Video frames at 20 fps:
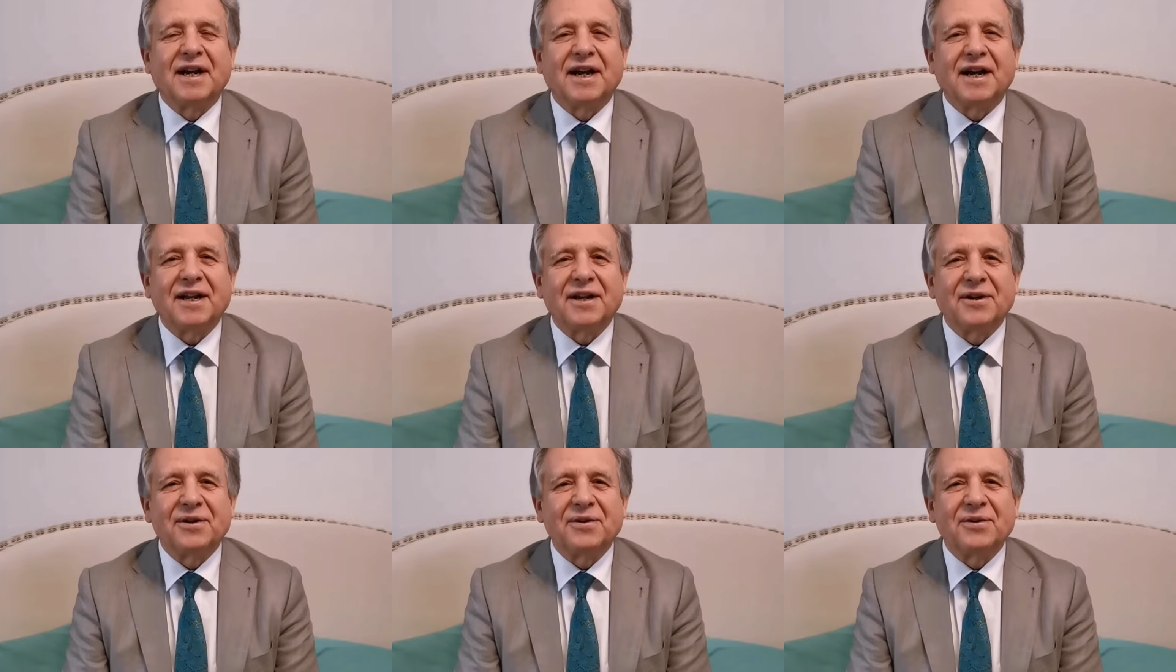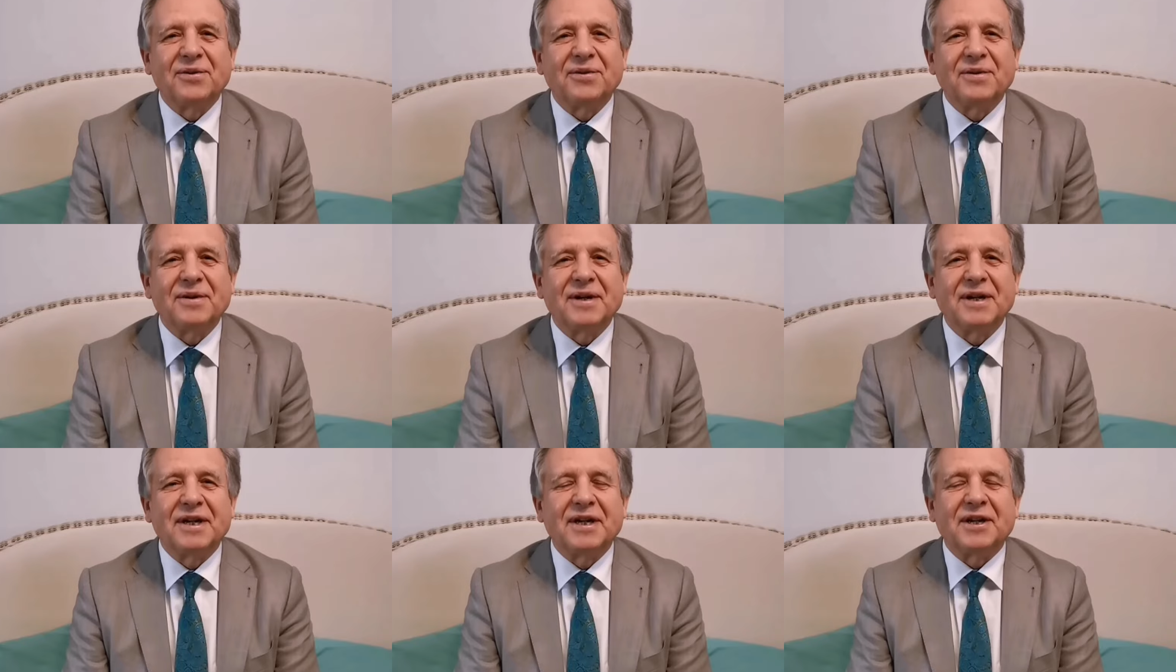
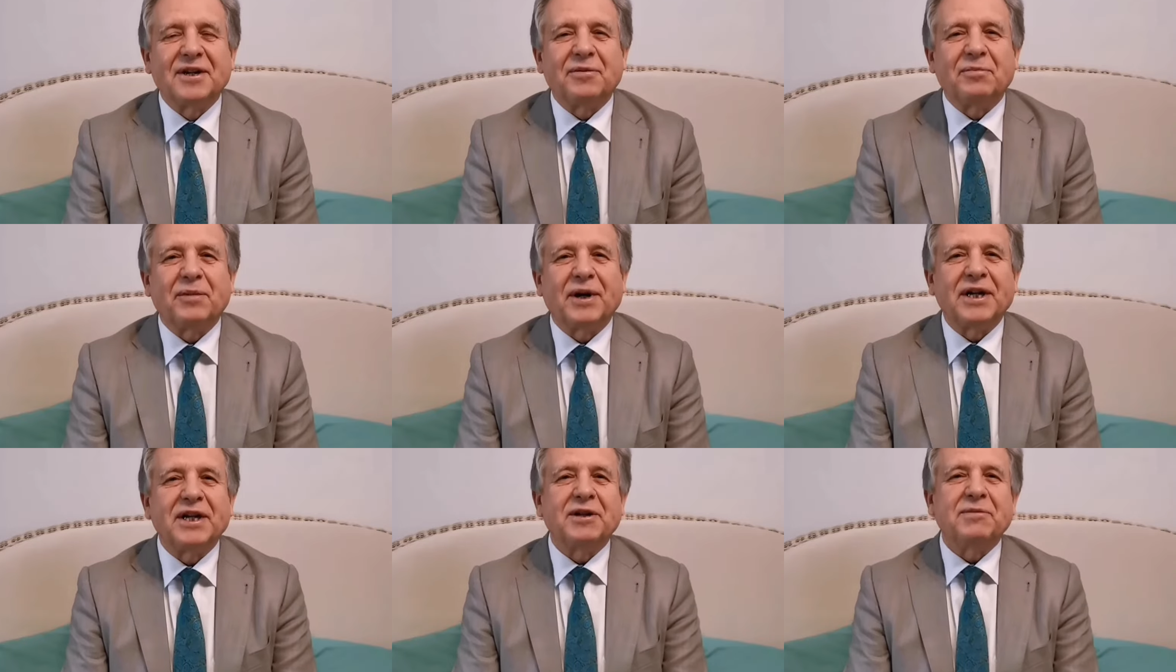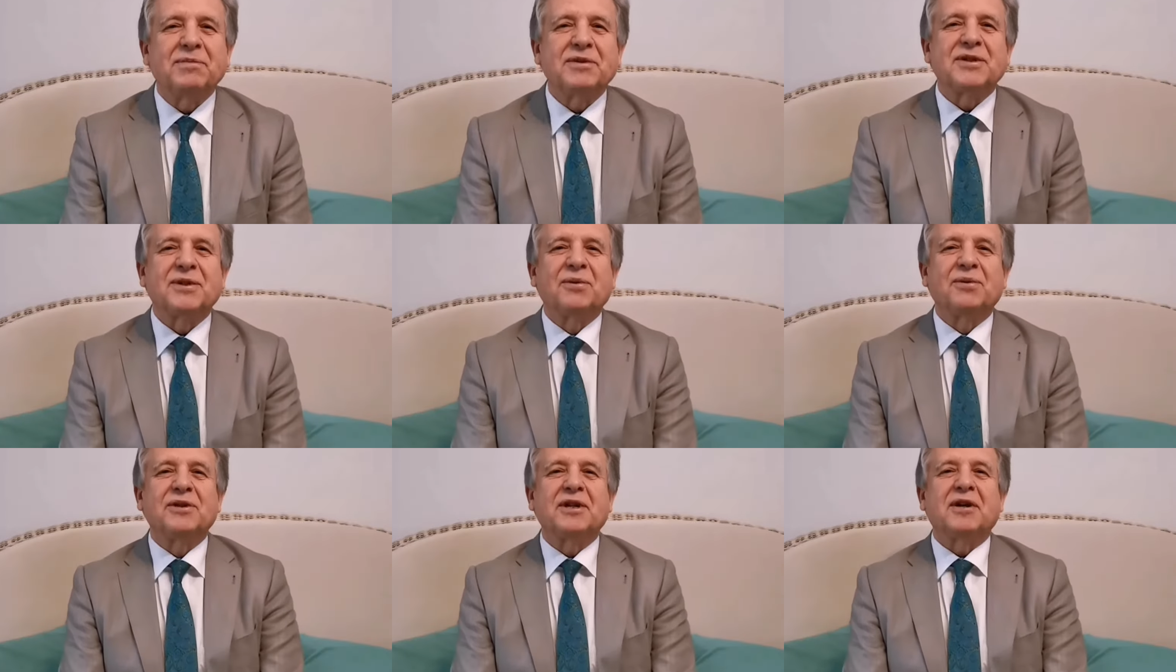Hello, my name
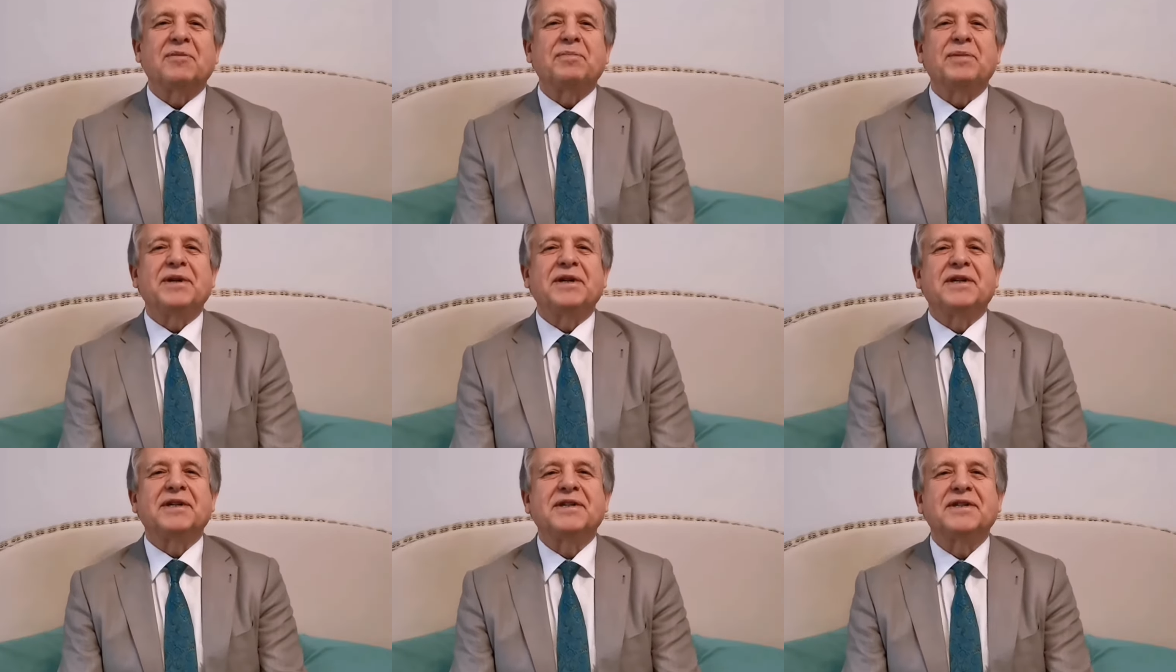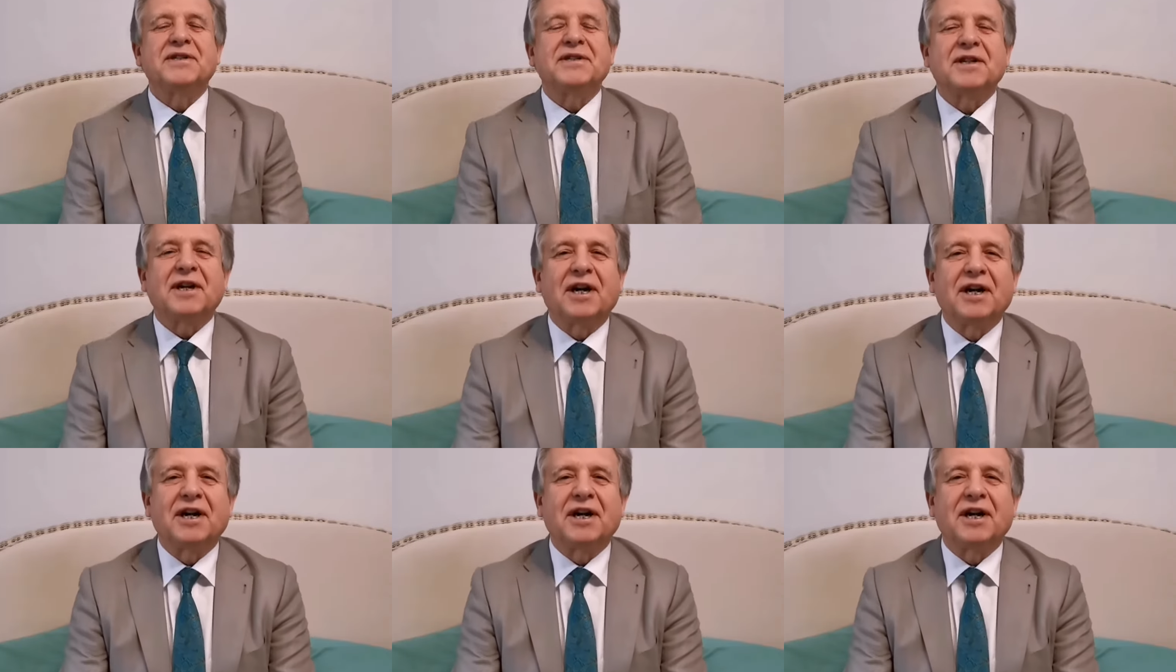is Lothar Pirc.